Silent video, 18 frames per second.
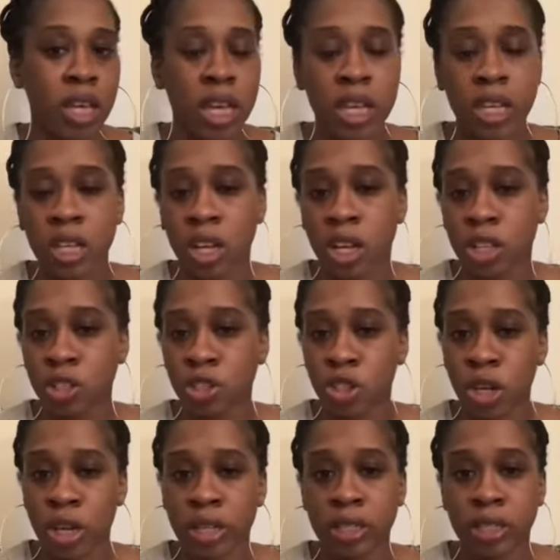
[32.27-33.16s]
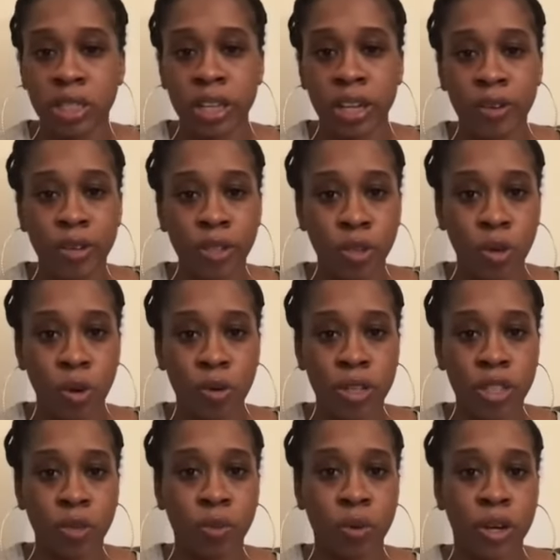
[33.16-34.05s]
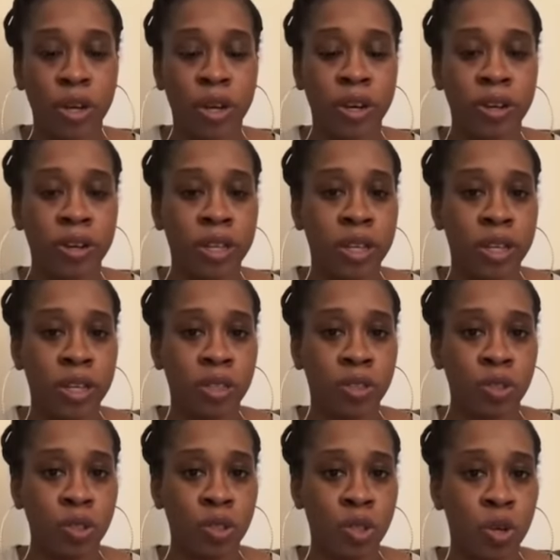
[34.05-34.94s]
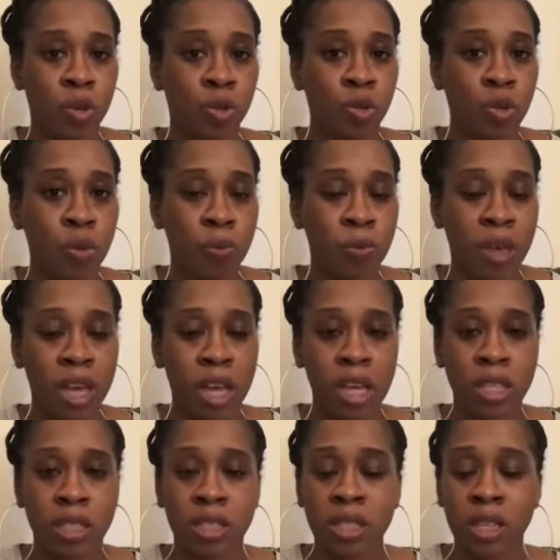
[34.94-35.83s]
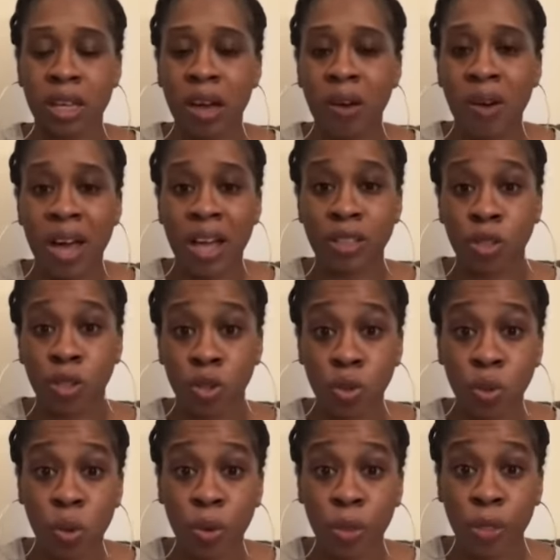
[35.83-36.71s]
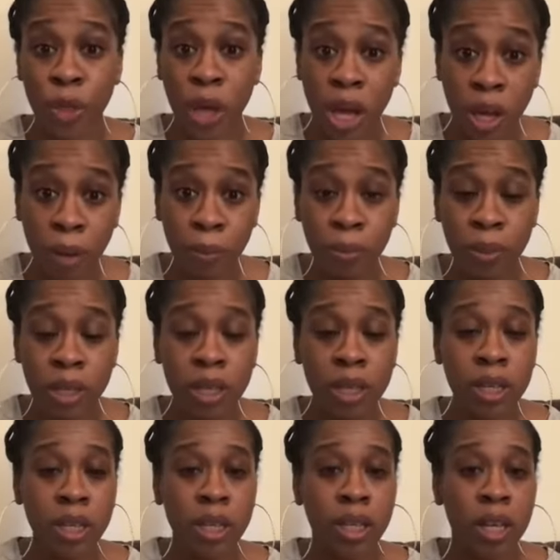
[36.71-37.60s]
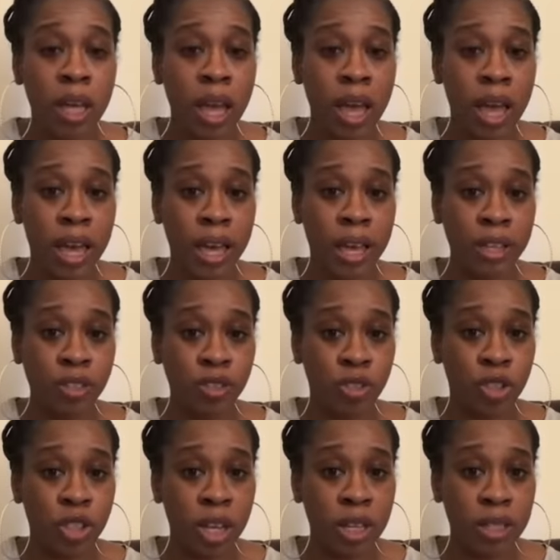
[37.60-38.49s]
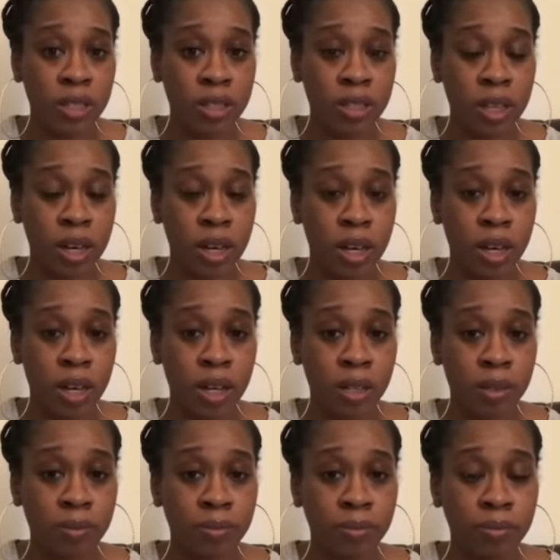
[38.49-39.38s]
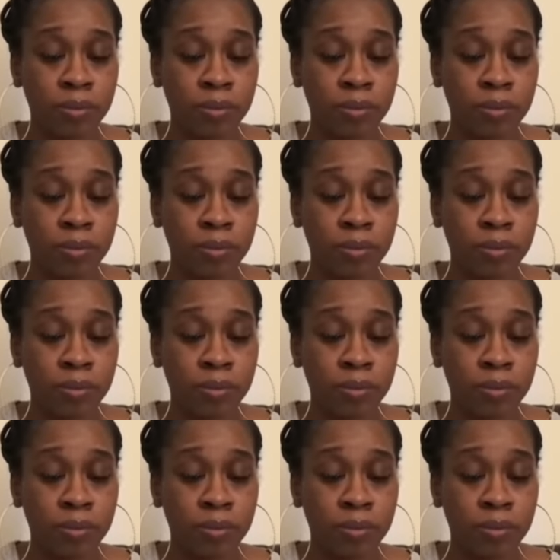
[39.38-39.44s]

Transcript: in uncharted territories where, you know, you may stick out as a sore thumb, and just all